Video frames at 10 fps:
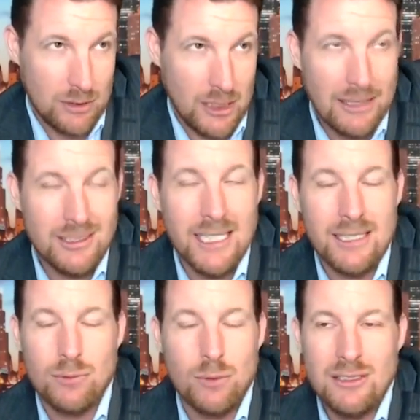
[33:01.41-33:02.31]
got
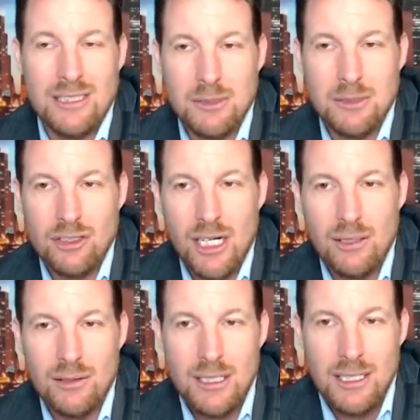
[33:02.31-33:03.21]
sick, wasn't able to
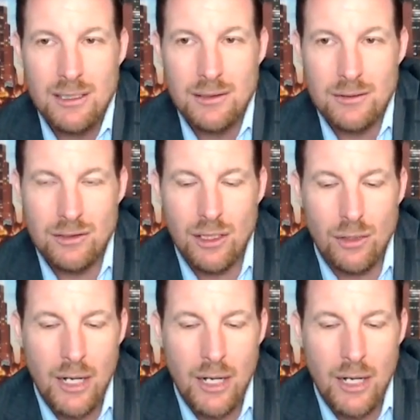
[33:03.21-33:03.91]
show. So